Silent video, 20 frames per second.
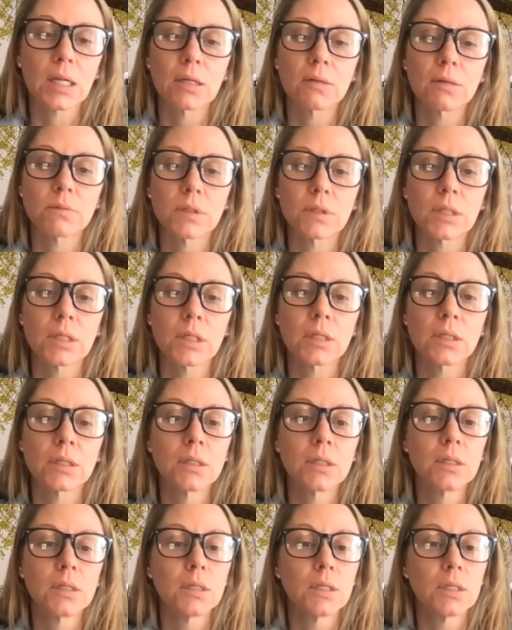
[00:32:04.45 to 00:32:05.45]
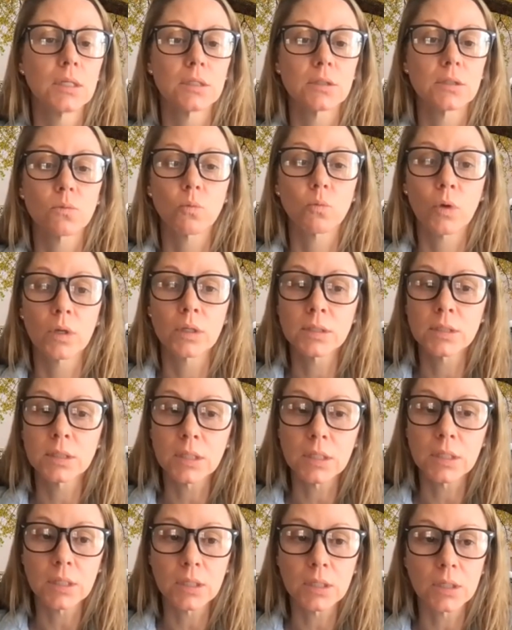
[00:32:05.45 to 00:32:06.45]
it really is once a
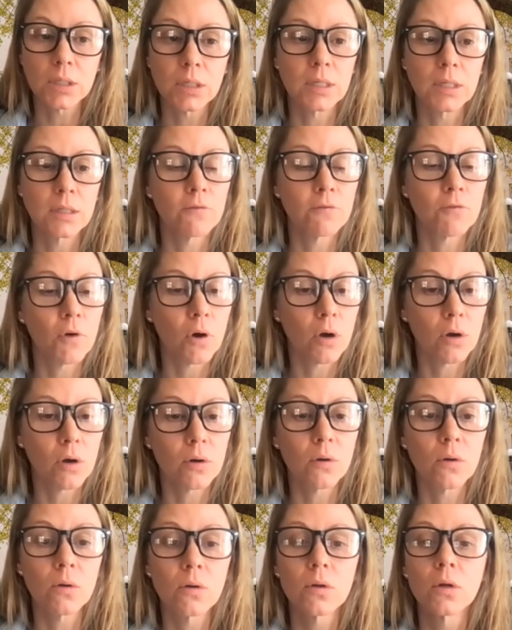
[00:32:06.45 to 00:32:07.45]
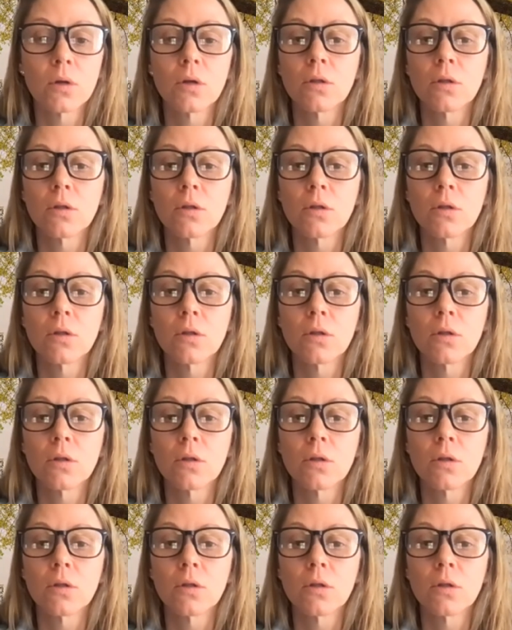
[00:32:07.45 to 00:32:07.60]
year in the fall.